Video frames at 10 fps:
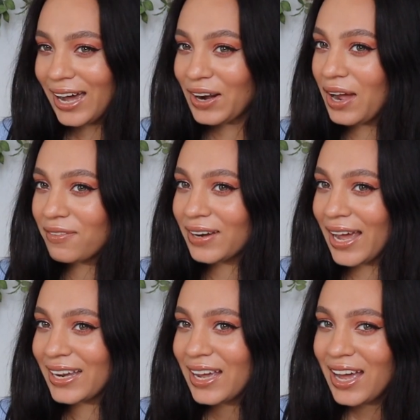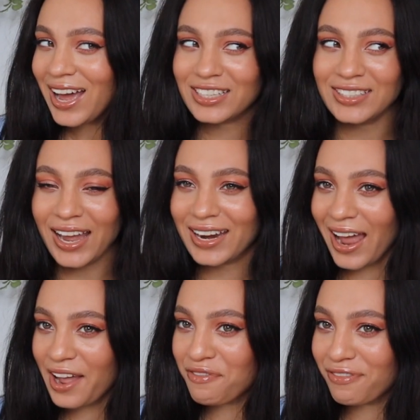I don't have like a day and
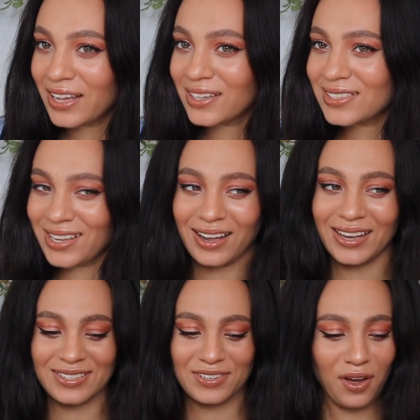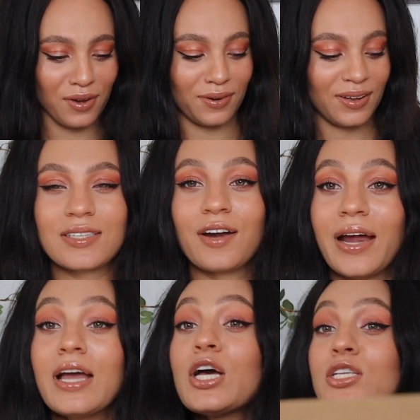night feet size, no.
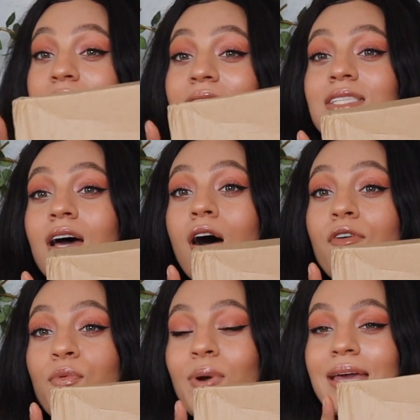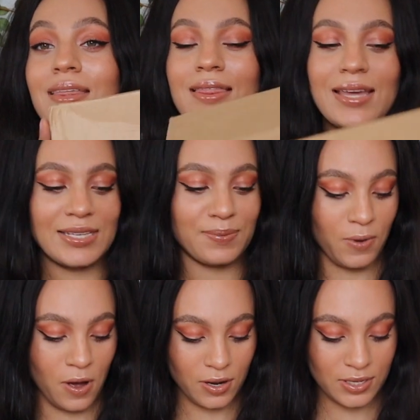Alright, so let's start off with this
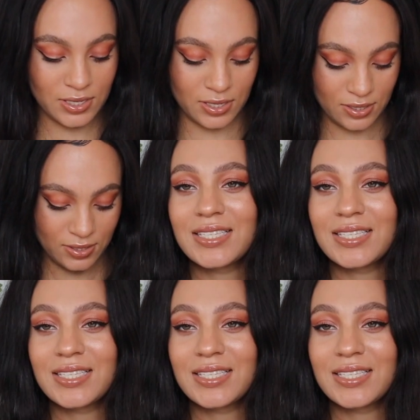box.